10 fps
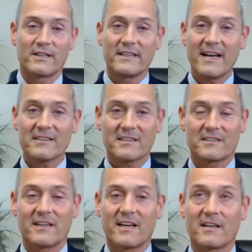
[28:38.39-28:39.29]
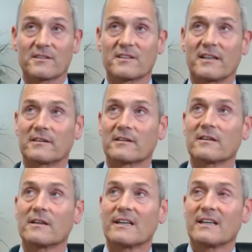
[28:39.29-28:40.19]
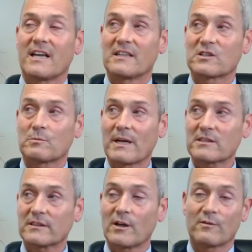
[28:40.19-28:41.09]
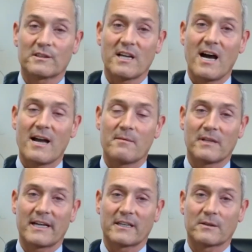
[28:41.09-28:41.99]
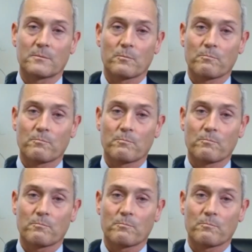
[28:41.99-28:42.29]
Yes, it does, and especially over time, like